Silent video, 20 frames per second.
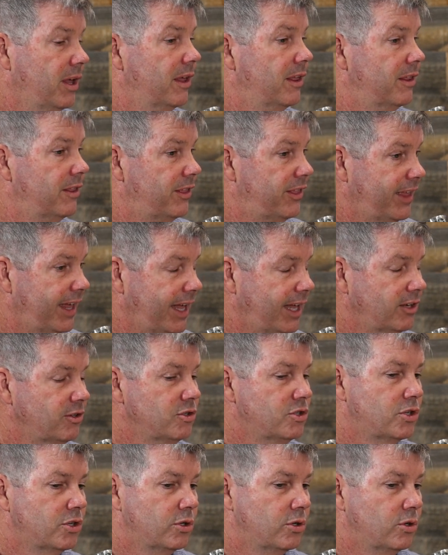than
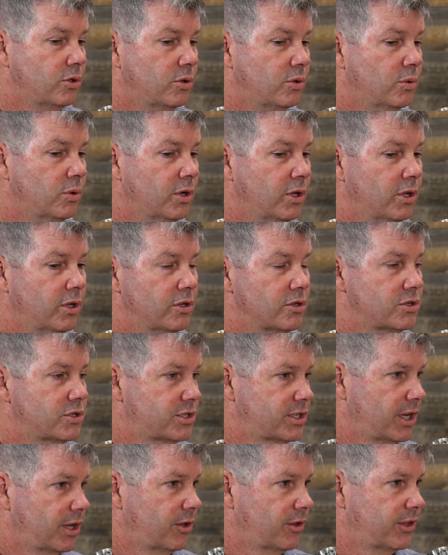to
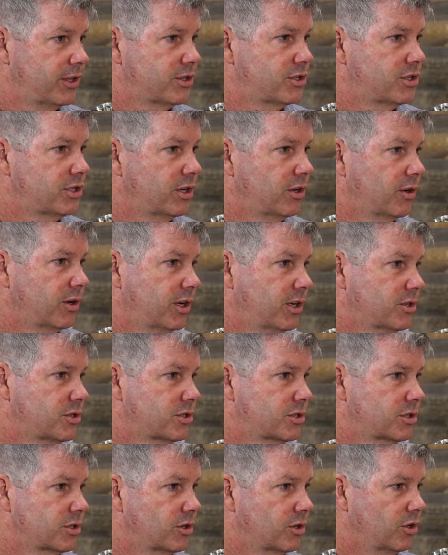sell the
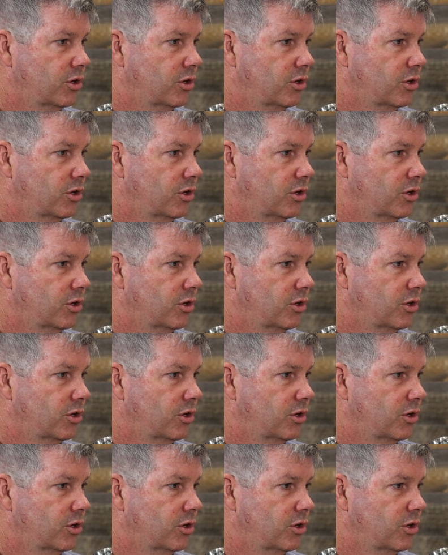Cirrus,